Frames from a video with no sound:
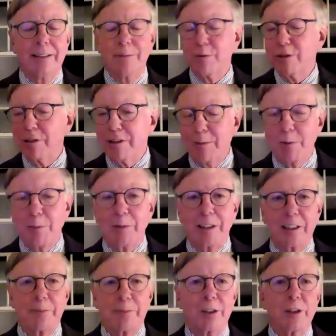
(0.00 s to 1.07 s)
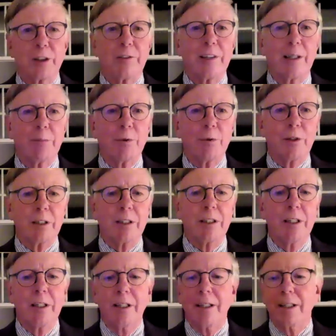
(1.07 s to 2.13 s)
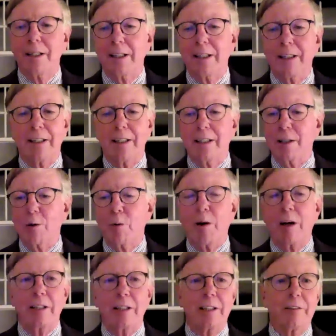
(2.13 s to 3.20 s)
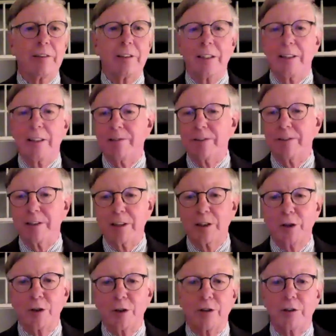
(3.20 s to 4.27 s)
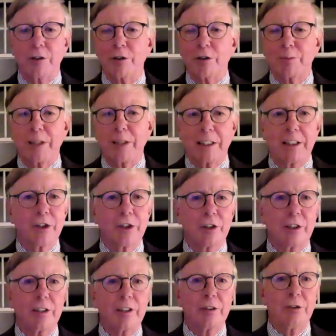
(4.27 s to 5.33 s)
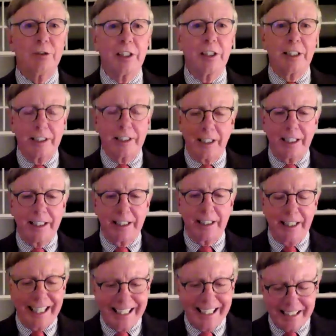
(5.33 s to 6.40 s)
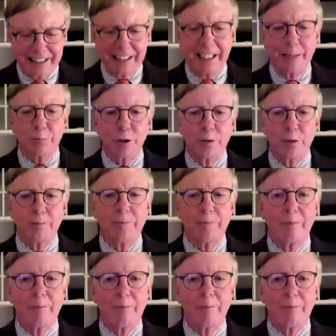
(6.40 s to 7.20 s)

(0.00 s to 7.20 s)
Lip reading: probably as much, if not more, than the quality of the physician or nurse practitioner you see in an exam room.